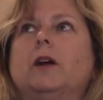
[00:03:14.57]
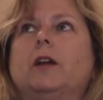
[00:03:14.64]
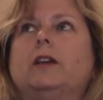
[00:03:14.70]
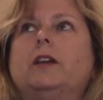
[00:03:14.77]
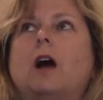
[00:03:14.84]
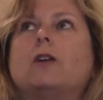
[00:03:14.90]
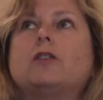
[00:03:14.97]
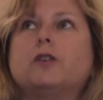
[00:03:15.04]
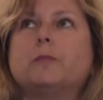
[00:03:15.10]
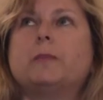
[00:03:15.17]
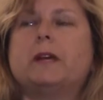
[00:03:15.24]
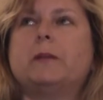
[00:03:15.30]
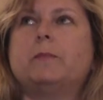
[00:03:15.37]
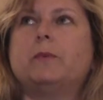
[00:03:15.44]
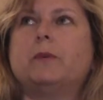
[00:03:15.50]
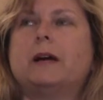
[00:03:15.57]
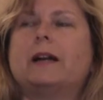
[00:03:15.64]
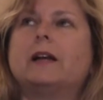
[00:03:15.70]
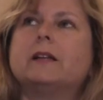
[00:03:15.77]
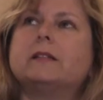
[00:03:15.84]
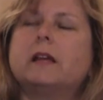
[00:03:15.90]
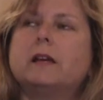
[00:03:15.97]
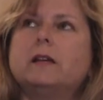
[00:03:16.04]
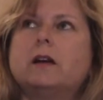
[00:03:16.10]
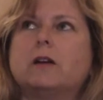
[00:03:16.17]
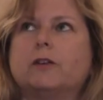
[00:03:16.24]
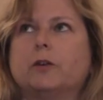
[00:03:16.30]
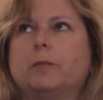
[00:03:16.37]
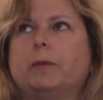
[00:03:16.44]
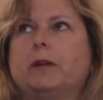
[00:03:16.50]
younger people, and I say
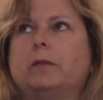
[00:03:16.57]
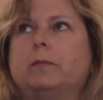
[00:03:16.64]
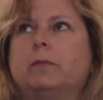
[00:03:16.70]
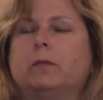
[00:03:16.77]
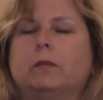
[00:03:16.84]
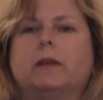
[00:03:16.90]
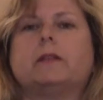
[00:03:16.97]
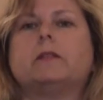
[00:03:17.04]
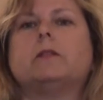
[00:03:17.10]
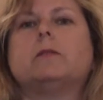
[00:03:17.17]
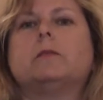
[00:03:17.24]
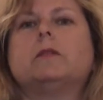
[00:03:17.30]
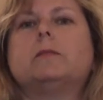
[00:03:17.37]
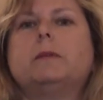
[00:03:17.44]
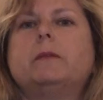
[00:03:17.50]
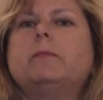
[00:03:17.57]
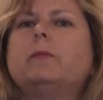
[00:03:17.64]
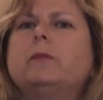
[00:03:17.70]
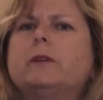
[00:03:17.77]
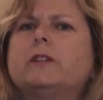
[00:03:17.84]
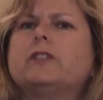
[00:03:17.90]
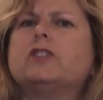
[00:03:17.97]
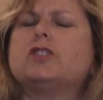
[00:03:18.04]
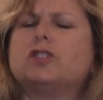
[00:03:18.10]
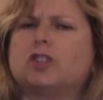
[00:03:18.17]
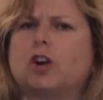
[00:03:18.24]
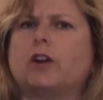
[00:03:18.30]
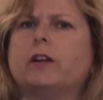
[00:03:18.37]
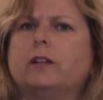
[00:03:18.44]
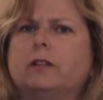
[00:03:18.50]
younger people, like the people who are just
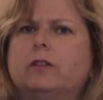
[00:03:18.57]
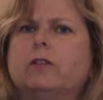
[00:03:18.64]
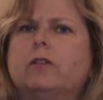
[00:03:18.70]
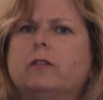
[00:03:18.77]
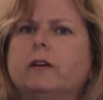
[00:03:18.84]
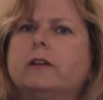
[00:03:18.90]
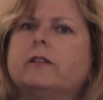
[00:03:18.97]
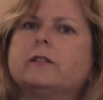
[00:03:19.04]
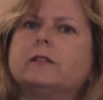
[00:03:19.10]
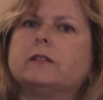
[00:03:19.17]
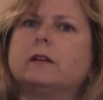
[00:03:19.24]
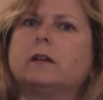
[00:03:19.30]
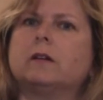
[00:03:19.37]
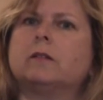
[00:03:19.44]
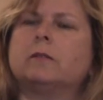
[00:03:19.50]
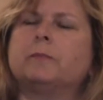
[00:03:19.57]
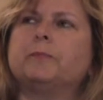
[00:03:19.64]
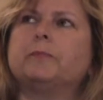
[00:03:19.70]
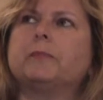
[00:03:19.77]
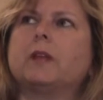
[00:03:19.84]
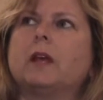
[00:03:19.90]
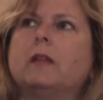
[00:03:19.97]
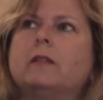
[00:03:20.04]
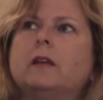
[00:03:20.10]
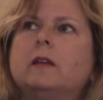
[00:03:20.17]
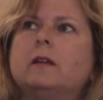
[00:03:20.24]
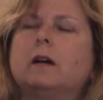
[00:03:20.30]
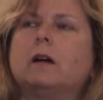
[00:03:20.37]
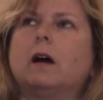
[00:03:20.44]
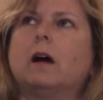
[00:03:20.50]
starting their careers, and
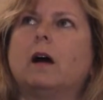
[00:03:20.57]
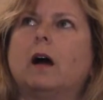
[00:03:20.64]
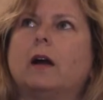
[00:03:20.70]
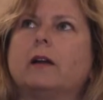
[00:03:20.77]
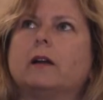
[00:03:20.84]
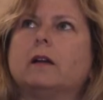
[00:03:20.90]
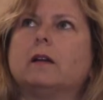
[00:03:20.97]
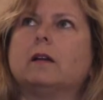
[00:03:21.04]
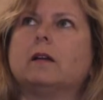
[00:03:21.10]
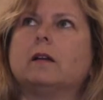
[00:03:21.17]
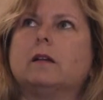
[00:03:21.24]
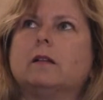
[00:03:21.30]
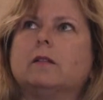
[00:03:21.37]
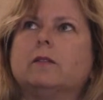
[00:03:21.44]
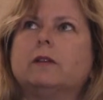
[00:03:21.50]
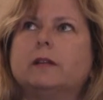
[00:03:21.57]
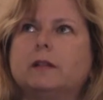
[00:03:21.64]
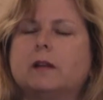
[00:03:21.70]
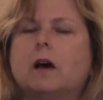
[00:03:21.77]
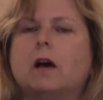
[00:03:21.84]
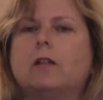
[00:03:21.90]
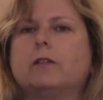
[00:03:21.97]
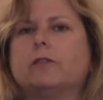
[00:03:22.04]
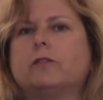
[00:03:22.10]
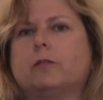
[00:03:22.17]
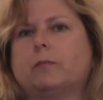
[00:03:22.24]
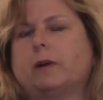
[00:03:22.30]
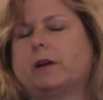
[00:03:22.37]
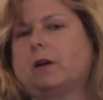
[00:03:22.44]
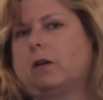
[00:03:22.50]
then I look at the other
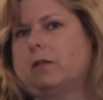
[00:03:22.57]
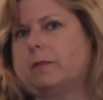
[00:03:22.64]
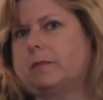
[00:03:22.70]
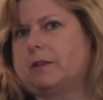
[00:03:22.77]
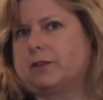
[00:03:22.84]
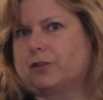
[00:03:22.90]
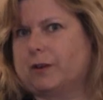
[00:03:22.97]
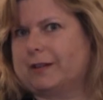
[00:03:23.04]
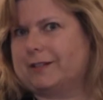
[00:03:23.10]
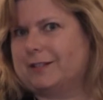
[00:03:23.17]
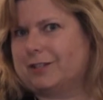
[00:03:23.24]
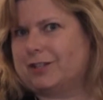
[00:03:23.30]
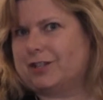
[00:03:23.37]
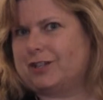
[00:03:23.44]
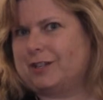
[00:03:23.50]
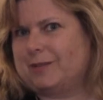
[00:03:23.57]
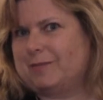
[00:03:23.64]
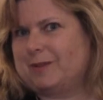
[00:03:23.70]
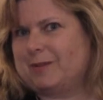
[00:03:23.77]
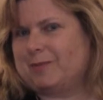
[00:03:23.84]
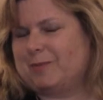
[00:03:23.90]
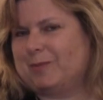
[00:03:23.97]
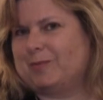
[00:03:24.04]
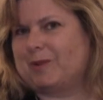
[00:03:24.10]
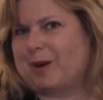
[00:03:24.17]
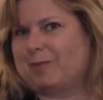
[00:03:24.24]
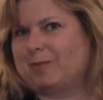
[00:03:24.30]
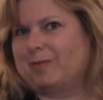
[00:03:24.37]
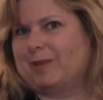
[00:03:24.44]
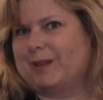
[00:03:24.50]
group, I call them the transitioning people,
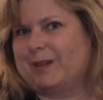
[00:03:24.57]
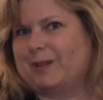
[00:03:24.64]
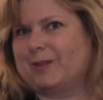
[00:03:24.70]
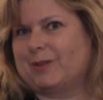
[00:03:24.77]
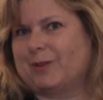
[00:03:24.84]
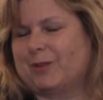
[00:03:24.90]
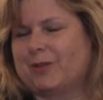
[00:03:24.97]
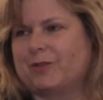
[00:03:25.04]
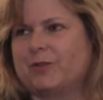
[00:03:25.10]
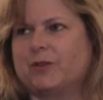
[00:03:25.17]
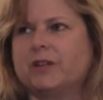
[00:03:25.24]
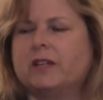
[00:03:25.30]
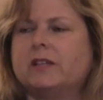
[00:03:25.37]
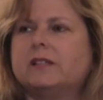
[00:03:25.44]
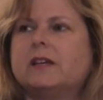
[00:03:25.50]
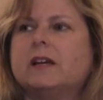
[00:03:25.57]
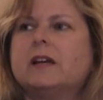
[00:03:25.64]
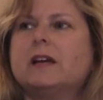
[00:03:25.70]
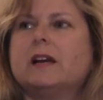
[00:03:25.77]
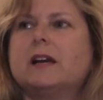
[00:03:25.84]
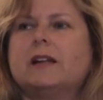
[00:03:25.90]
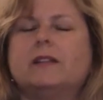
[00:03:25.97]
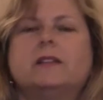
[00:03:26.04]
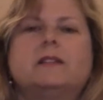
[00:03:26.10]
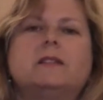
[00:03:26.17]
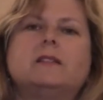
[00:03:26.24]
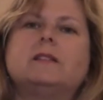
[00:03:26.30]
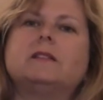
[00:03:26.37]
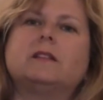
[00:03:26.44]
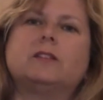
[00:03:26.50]
probably in their 30s.
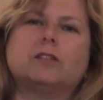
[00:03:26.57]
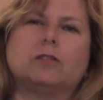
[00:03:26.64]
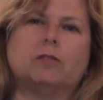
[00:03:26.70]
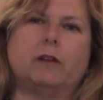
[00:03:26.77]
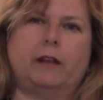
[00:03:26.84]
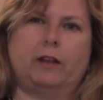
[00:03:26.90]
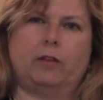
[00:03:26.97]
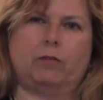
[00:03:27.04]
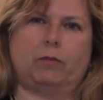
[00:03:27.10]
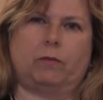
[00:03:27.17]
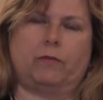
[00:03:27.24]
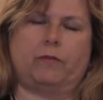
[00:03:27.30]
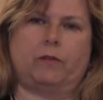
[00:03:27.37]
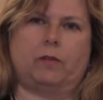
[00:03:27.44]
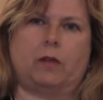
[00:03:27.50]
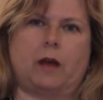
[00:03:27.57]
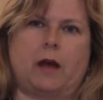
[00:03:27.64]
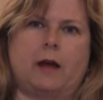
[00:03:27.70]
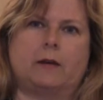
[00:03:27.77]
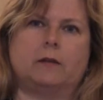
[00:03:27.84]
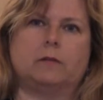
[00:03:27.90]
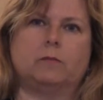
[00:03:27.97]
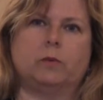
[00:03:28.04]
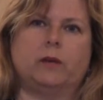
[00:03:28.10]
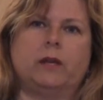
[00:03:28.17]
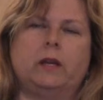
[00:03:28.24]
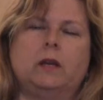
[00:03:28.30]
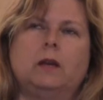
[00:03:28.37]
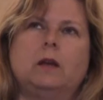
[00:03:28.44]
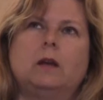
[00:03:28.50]
This is such a great group for that.
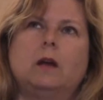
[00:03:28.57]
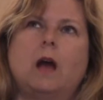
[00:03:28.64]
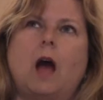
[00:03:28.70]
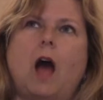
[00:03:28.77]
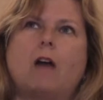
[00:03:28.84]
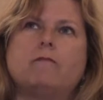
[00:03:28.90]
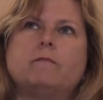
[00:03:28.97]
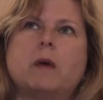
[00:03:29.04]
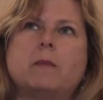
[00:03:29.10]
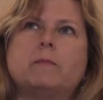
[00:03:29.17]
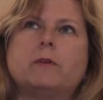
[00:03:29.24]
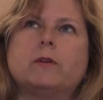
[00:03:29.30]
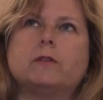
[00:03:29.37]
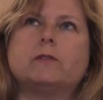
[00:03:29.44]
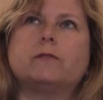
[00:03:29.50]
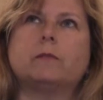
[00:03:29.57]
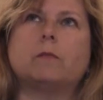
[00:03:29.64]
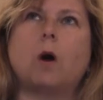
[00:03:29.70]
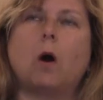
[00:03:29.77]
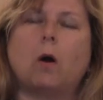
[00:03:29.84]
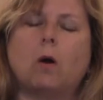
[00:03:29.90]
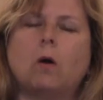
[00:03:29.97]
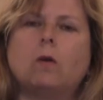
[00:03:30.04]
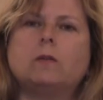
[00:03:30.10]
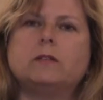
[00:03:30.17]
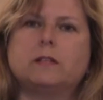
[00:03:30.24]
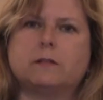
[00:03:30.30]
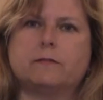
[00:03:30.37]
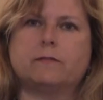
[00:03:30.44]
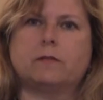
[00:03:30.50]
We have members from all
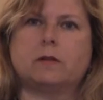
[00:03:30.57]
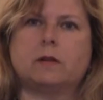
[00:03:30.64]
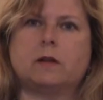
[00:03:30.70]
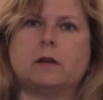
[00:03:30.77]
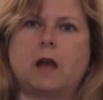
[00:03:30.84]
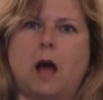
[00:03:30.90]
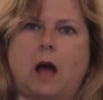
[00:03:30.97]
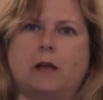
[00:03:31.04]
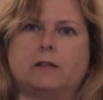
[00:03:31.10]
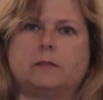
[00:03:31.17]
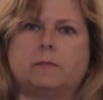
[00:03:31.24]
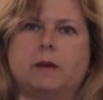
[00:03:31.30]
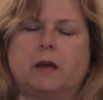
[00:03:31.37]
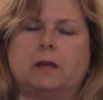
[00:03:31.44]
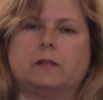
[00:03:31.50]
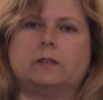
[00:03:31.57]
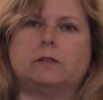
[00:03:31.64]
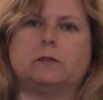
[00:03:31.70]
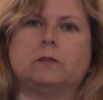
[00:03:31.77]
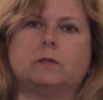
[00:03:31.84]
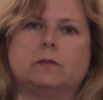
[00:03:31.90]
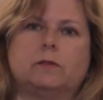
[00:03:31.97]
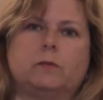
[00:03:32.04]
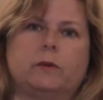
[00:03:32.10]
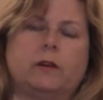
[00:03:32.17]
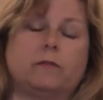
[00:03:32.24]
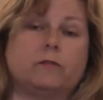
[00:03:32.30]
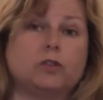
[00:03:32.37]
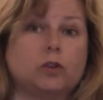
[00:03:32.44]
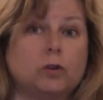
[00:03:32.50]
different aspects, you know, so we
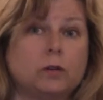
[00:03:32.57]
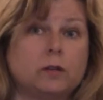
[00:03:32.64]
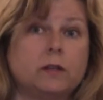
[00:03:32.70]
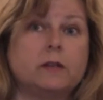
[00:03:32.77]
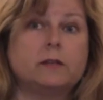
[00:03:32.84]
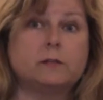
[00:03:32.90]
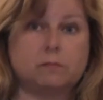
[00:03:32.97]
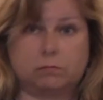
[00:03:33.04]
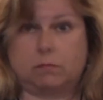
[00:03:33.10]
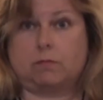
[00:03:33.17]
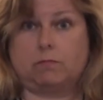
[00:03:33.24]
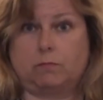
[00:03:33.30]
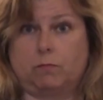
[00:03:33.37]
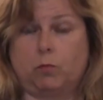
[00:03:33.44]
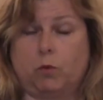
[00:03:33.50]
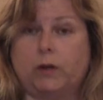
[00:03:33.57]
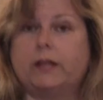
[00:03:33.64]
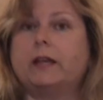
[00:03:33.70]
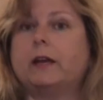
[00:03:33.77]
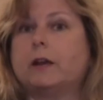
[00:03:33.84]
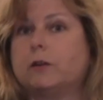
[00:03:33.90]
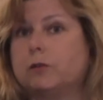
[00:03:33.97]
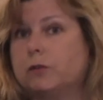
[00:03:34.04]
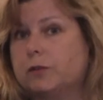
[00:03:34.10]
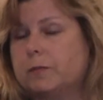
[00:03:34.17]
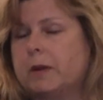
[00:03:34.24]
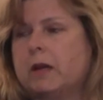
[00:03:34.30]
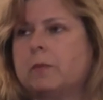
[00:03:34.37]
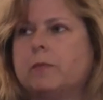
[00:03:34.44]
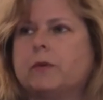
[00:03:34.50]
have journalists working at
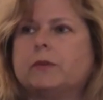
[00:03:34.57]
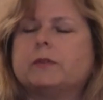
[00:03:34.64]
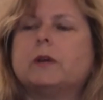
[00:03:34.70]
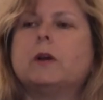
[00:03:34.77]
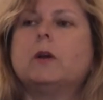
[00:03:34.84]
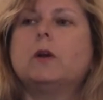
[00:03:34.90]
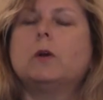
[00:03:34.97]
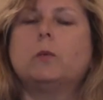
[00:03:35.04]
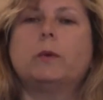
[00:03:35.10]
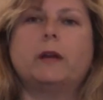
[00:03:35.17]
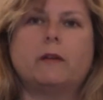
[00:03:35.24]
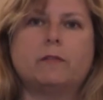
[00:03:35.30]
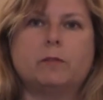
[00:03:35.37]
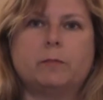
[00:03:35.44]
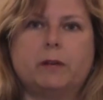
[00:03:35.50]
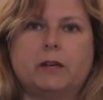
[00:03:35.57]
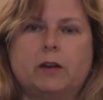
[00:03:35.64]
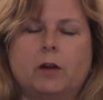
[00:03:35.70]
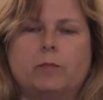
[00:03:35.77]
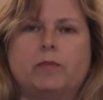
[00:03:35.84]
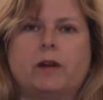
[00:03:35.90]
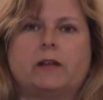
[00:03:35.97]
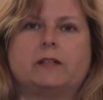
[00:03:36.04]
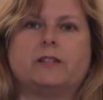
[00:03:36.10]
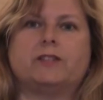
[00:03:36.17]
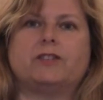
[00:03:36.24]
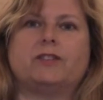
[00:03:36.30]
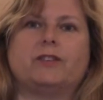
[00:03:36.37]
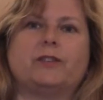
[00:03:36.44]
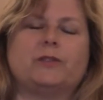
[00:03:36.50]
newspapers, we have the PR
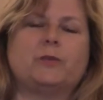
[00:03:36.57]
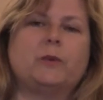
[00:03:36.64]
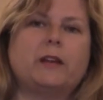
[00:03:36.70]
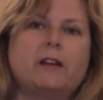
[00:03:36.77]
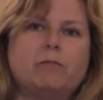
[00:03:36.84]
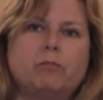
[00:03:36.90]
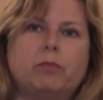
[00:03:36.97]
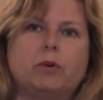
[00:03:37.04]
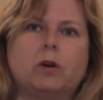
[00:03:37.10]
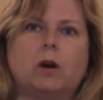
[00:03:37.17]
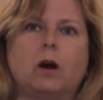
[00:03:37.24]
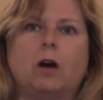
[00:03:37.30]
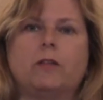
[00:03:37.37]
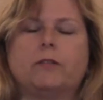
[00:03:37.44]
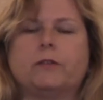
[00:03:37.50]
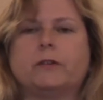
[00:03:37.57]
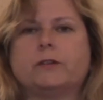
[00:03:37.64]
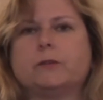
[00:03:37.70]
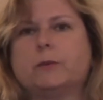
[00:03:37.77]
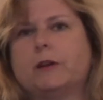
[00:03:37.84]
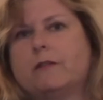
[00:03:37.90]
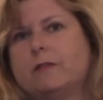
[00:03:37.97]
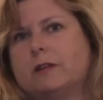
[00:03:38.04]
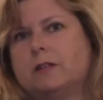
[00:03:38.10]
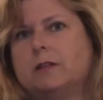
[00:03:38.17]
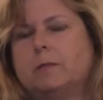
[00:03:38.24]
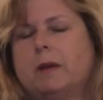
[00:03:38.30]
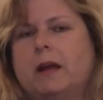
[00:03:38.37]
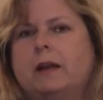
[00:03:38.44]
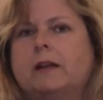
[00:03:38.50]
practitioners, we have book authors, we have
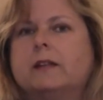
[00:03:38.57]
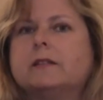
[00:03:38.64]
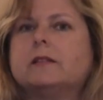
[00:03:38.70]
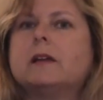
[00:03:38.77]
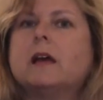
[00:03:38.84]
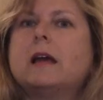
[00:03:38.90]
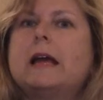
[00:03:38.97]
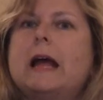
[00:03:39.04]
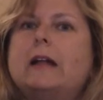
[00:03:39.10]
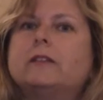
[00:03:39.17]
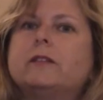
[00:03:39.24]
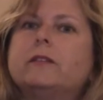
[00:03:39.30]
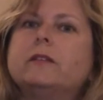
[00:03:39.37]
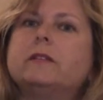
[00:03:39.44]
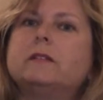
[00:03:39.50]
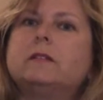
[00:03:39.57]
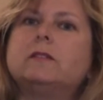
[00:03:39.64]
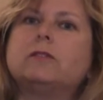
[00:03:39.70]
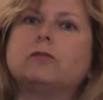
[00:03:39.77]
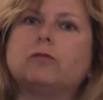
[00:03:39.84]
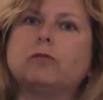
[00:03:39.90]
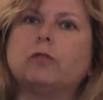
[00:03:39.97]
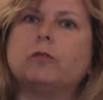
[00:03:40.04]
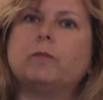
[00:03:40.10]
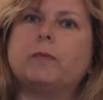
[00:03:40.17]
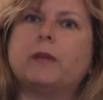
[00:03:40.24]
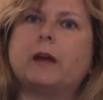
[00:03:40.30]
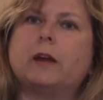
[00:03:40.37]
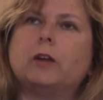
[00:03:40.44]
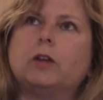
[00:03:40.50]
independents. And so this is a group
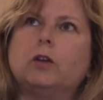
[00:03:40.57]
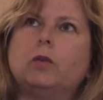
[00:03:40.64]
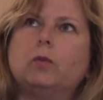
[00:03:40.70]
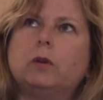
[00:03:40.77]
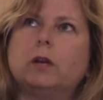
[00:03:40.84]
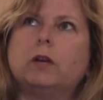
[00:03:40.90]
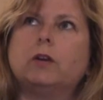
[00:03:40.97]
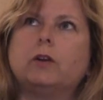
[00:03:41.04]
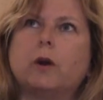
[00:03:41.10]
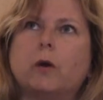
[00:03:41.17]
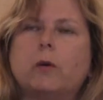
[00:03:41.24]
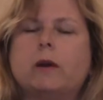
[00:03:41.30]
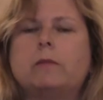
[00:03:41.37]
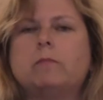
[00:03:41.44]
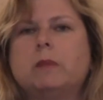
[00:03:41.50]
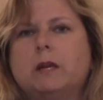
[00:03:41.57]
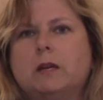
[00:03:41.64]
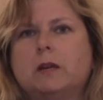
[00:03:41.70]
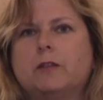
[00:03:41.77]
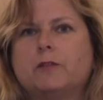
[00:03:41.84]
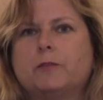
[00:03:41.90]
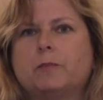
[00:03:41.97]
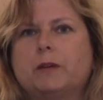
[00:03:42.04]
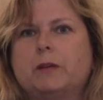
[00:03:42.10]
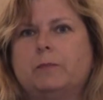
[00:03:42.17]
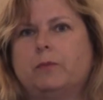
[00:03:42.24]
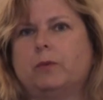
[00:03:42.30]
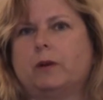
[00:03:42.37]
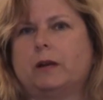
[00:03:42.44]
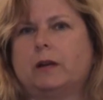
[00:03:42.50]
that you can go and meet other
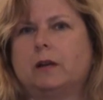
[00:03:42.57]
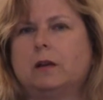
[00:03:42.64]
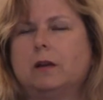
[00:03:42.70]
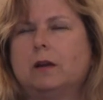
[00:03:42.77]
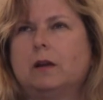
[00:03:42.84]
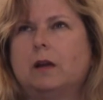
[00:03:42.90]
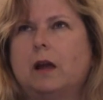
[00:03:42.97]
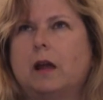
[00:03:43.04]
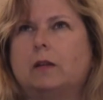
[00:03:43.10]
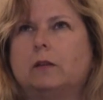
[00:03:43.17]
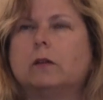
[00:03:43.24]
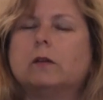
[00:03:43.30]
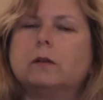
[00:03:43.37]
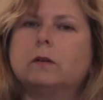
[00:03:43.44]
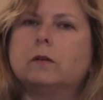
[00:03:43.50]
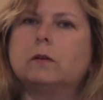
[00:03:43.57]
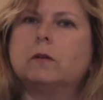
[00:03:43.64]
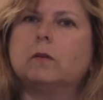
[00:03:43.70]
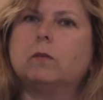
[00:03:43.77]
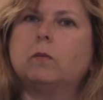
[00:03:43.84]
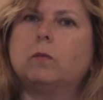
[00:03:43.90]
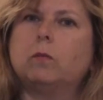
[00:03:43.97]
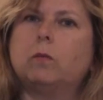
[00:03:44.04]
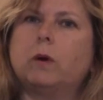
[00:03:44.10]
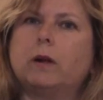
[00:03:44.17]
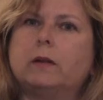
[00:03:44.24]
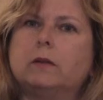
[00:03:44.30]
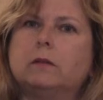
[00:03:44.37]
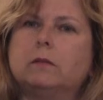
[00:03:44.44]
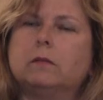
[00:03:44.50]
people and learn
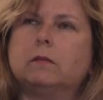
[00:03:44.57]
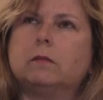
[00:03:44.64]
what